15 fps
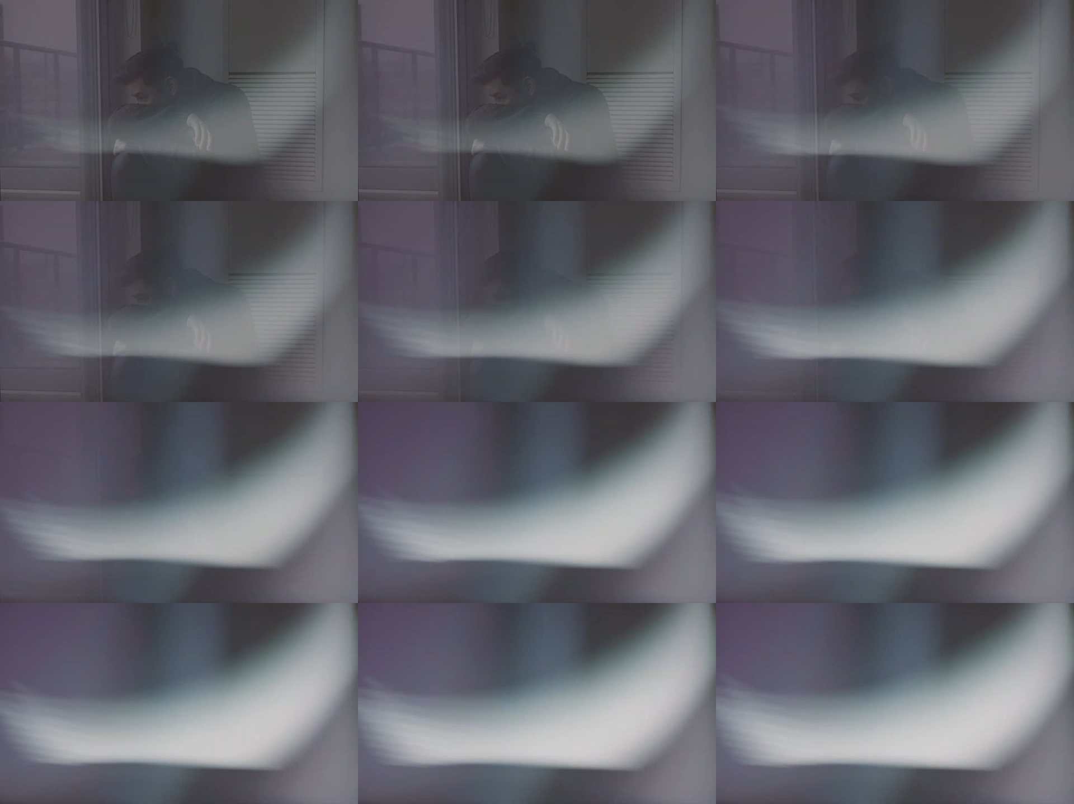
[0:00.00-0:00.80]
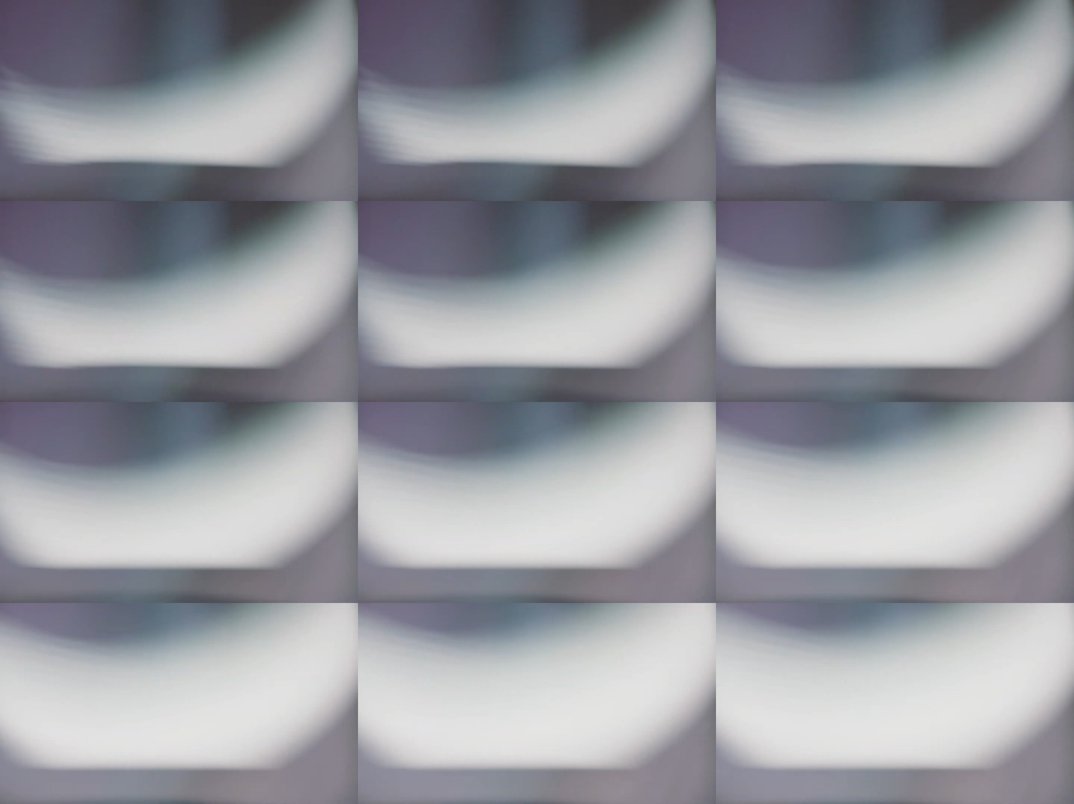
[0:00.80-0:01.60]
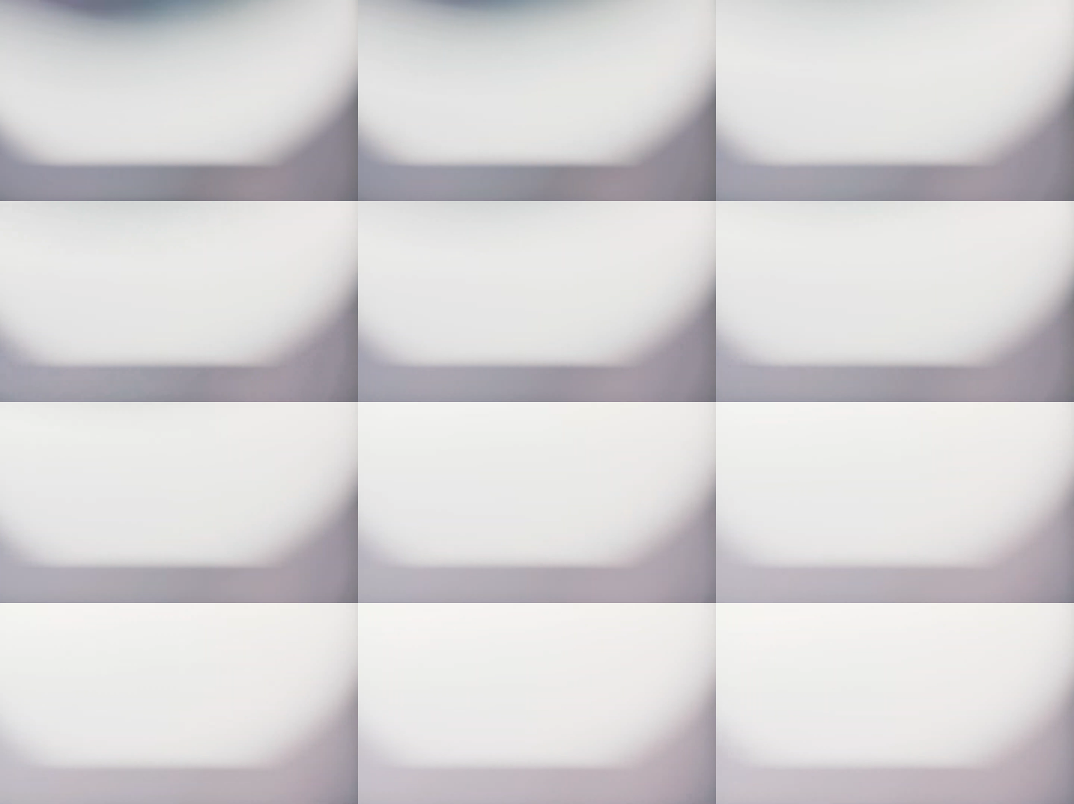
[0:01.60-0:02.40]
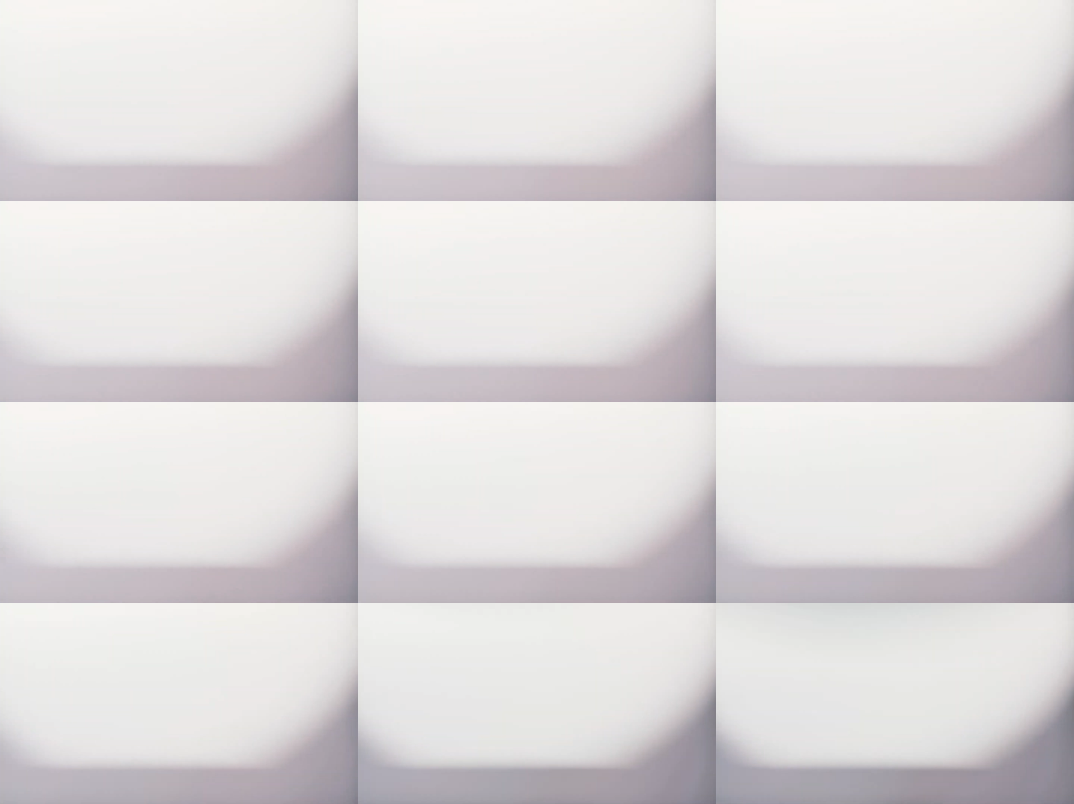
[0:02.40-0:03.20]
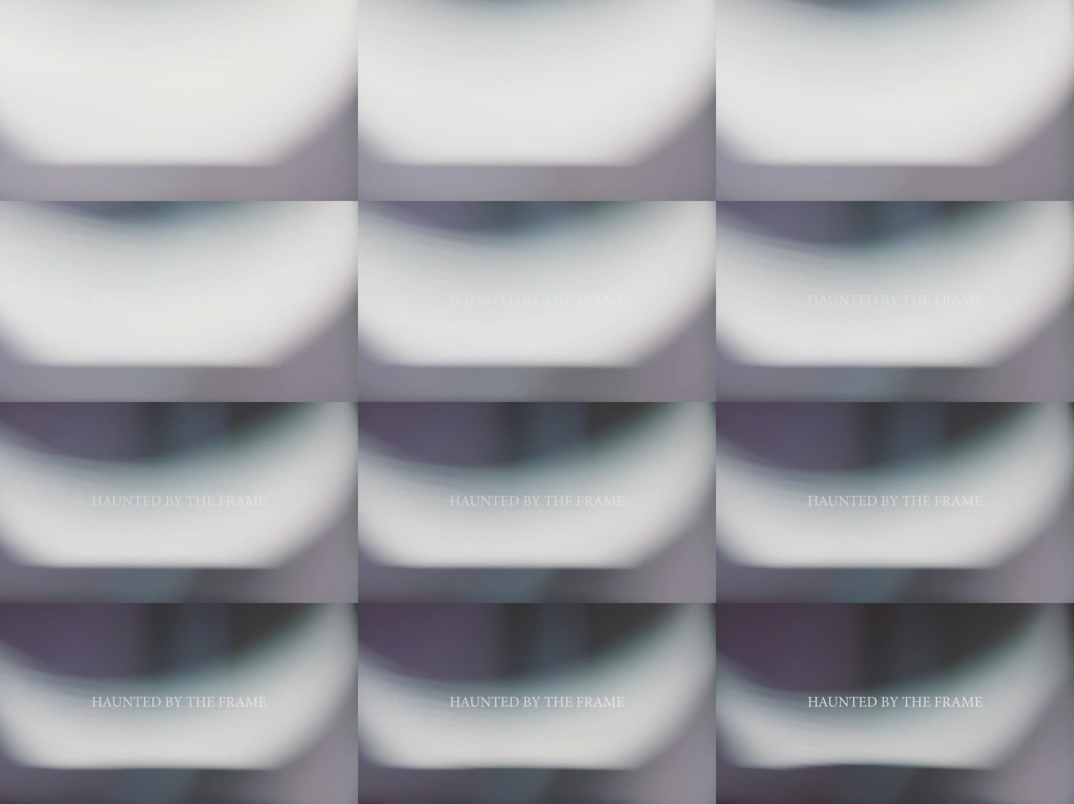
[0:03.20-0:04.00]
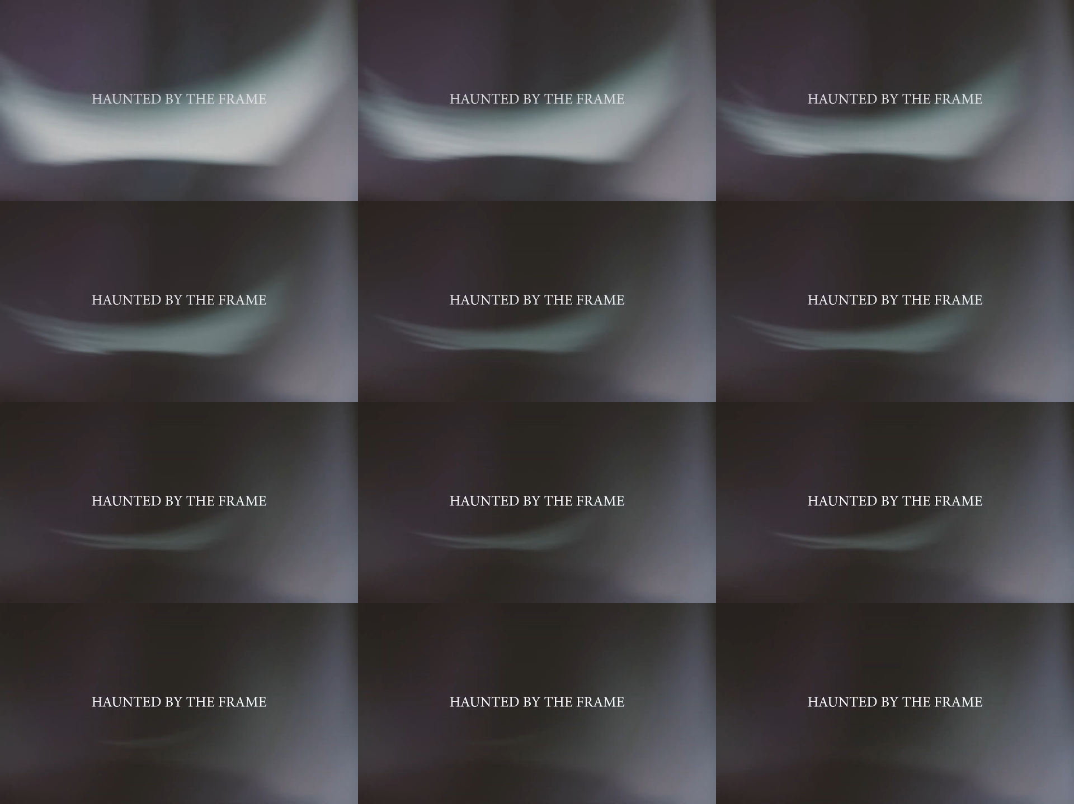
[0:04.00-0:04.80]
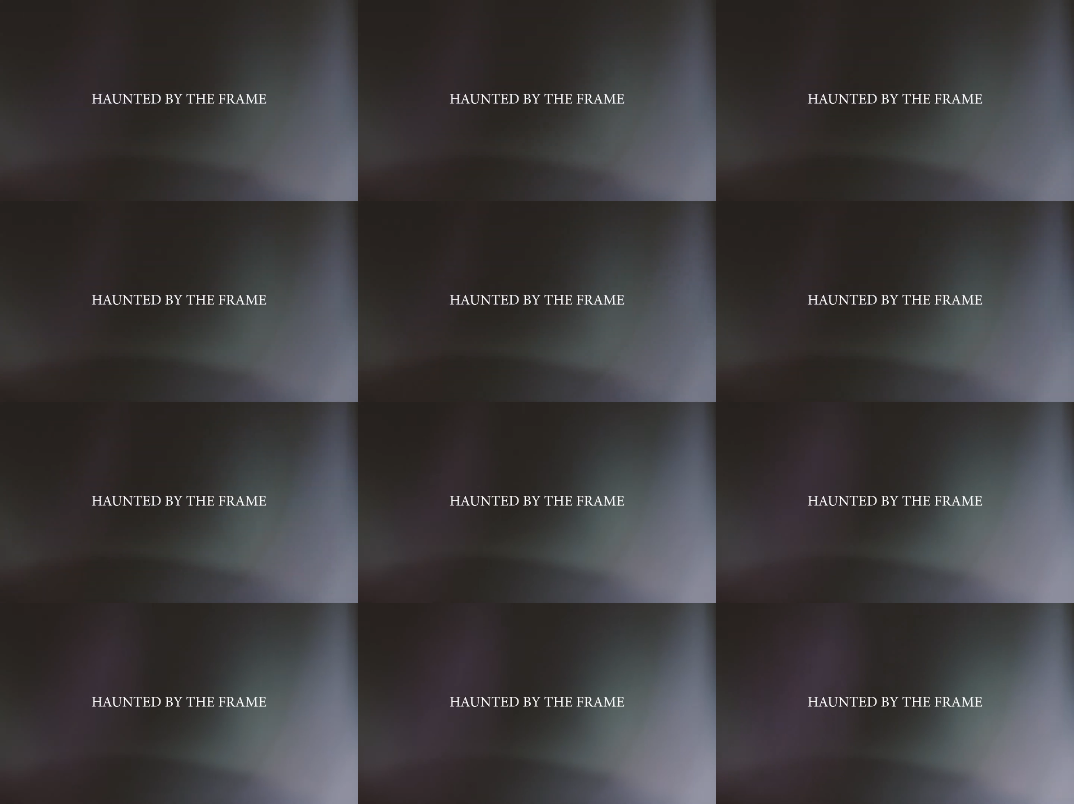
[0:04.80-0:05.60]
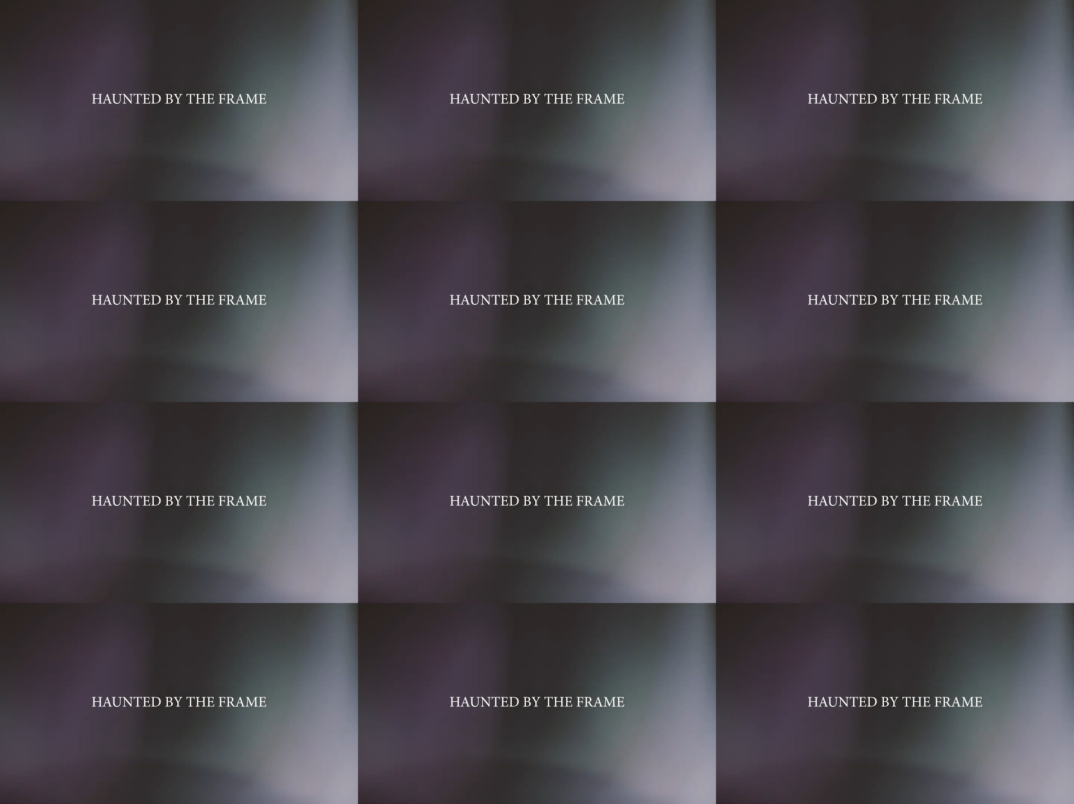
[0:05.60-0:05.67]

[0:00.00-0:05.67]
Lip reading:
Nobody's mouth can be seen.